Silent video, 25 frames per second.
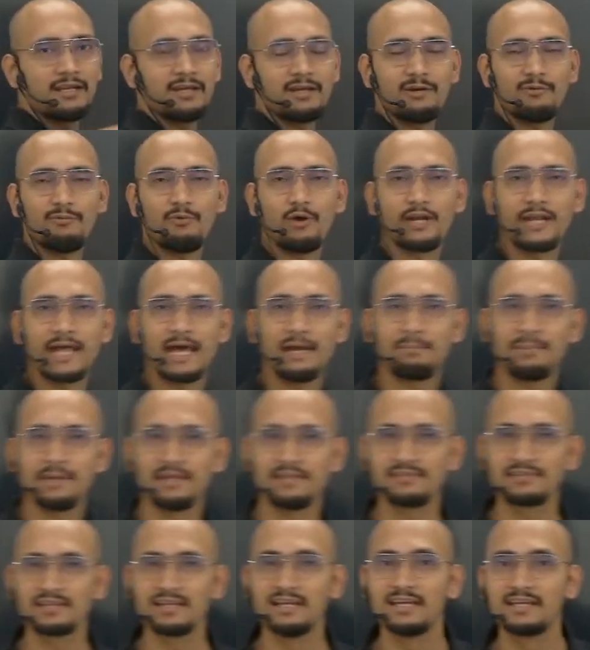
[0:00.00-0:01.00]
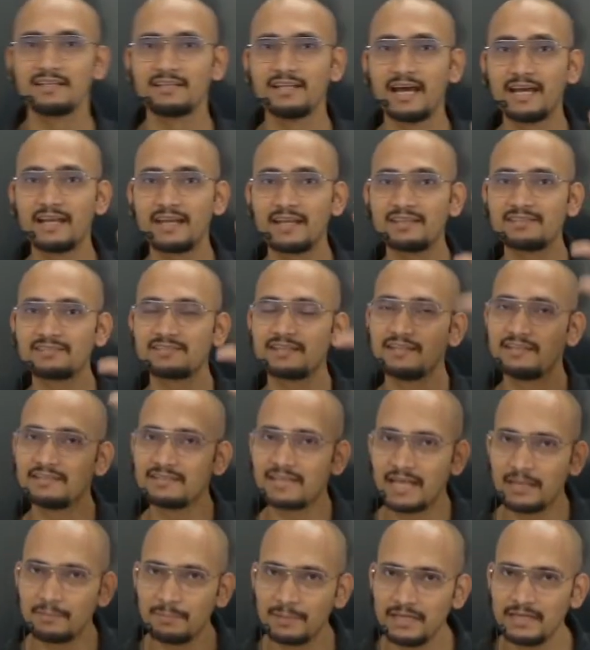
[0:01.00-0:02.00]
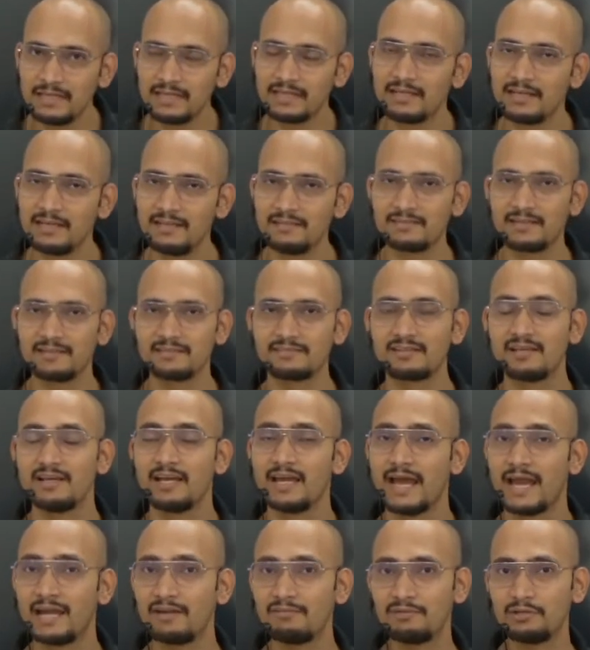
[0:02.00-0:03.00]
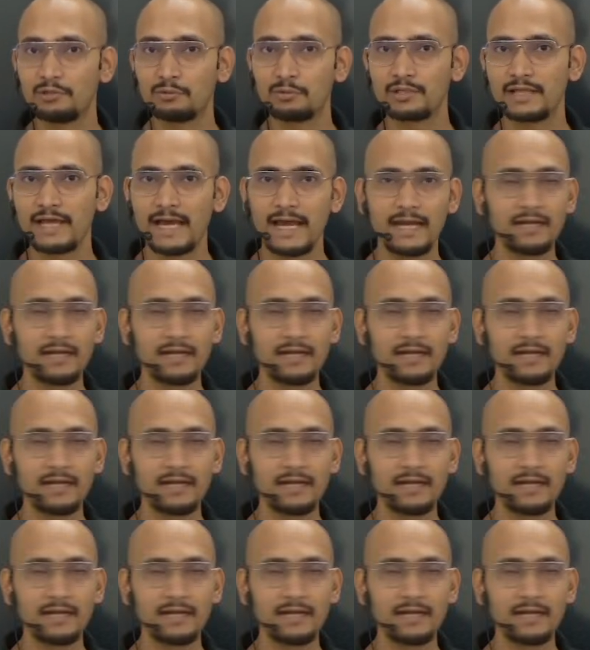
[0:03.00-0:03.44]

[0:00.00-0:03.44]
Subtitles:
what happens? The ionization enthalpy decreases. And we know that